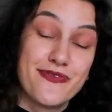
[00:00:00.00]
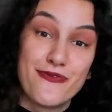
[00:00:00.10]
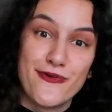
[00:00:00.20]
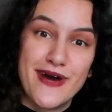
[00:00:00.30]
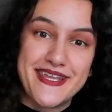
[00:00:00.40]

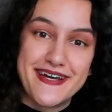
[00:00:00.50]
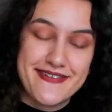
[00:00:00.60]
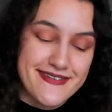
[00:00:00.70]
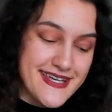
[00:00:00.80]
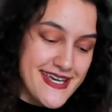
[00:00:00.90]
for 1
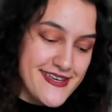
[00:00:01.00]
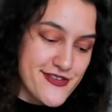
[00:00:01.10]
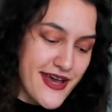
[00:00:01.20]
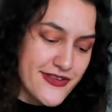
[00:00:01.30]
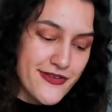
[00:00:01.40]
hour
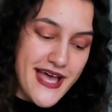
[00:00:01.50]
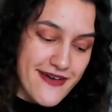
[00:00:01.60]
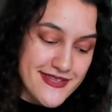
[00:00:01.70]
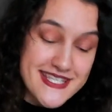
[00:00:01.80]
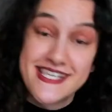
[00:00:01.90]
each. I don't
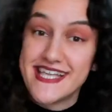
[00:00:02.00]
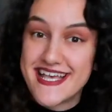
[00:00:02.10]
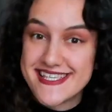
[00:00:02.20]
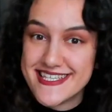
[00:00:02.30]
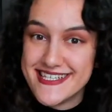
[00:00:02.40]
have the
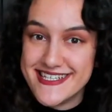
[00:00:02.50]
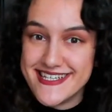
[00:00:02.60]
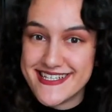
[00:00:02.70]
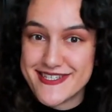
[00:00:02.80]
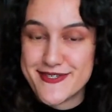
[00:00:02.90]
tenacity
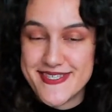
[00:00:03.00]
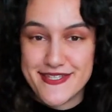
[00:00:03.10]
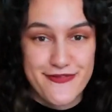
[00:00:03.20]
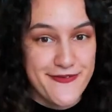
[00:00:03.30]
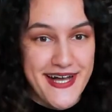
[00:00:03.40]
needed to
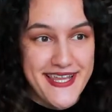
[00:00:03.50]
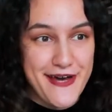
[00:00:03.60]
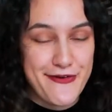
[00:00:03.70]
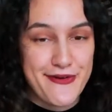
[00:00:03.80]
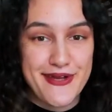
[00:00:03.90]
sit for 1
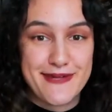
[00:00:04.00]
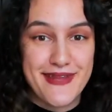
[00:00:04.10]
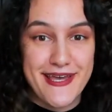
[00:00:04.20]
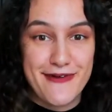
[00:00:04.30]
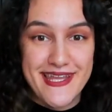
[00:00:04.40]
hour and
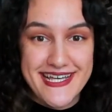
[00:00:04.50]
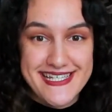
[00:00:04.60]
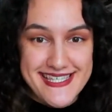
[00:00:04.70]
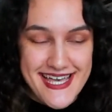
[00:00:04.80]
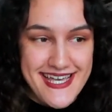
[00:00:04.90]
play one
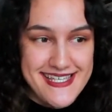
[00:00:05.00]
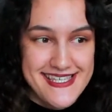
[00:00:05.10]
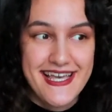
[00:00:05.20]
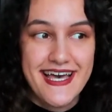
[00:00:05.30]
exercise.